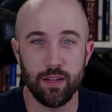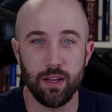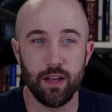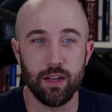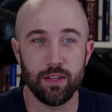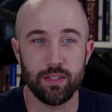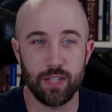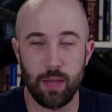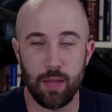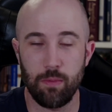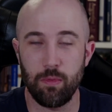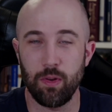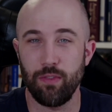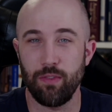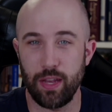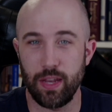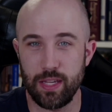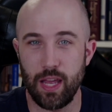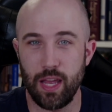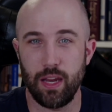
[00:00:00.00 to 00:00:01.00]
a statement of
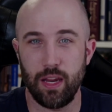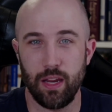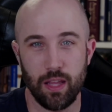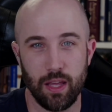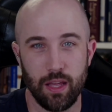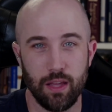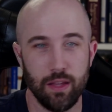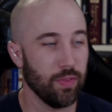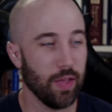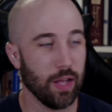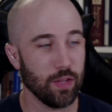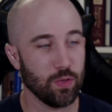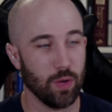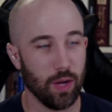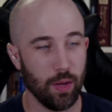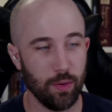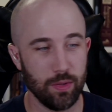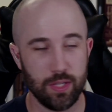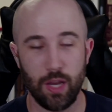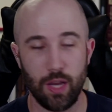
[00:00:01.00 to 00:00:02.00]
identity. That's what
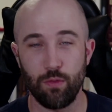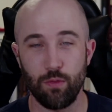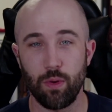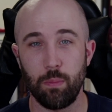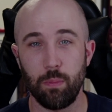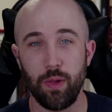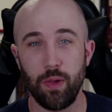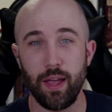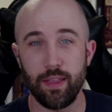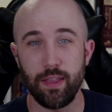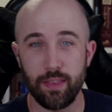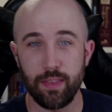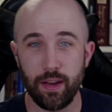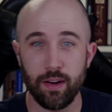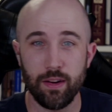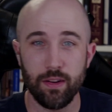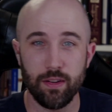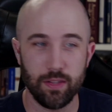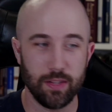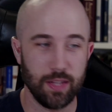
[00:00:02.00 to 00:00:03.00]
I would say in reply
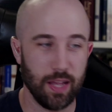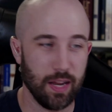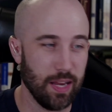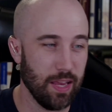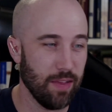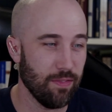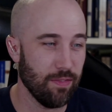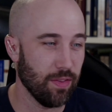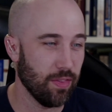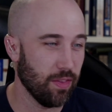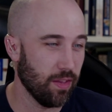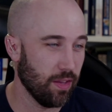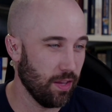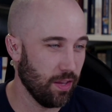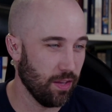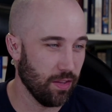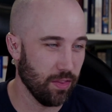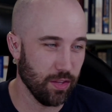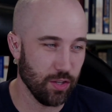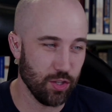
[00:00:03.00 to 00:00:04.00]
there, that even
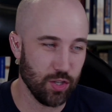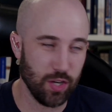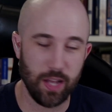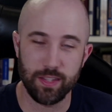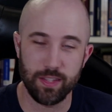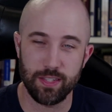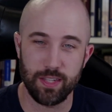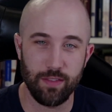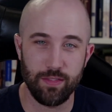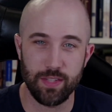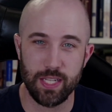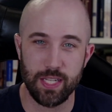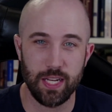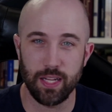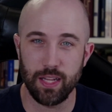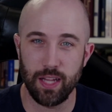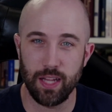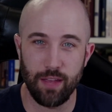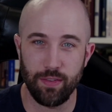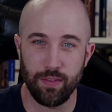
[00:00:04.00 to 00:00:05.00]
the John
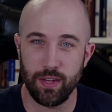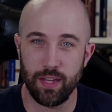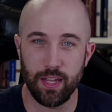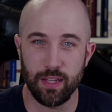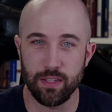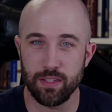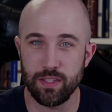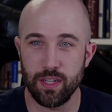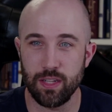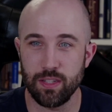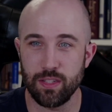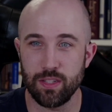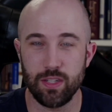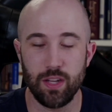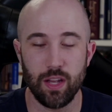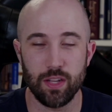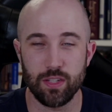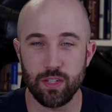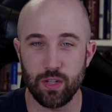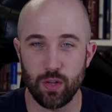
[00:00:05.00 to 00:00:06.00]
17:11 instance
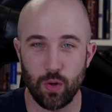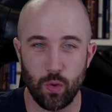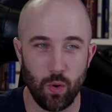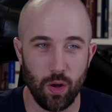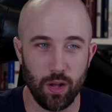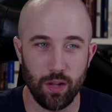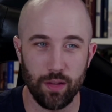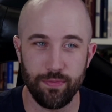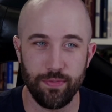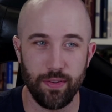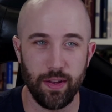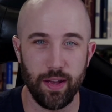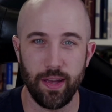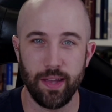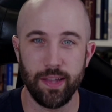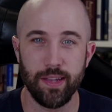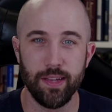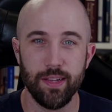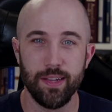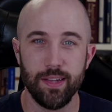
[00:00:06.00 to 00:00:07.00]
doesn't
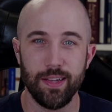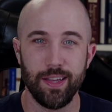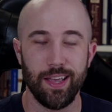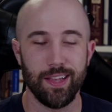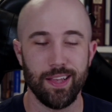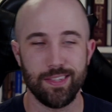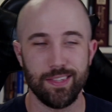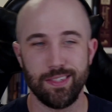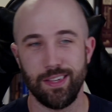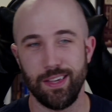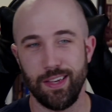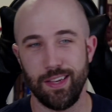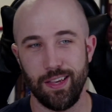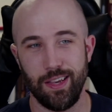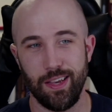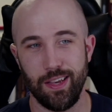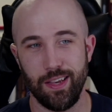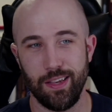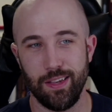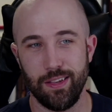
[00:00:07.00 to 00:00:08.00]
qualify as
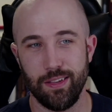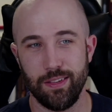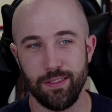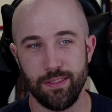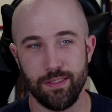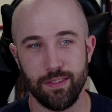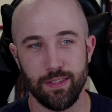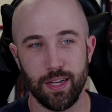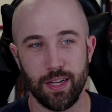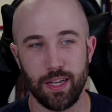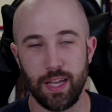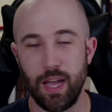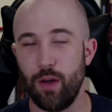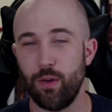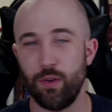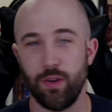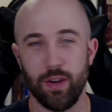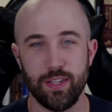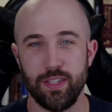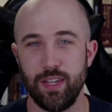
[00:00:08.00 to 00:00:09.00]
a
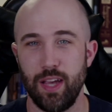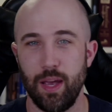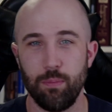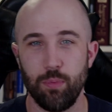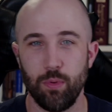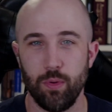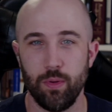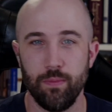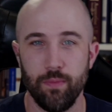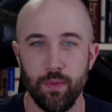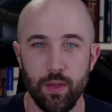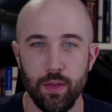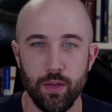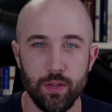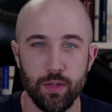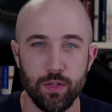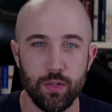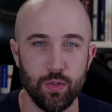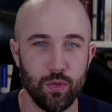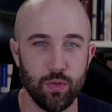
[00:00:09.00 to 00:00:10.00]
counterexample
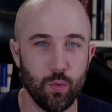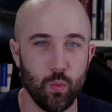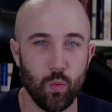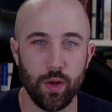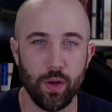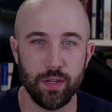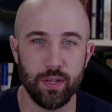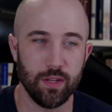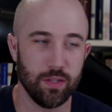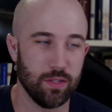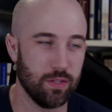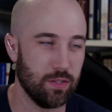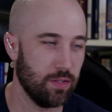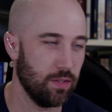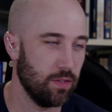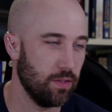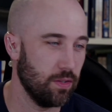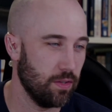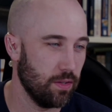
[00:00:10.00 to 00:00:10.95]
to the oneness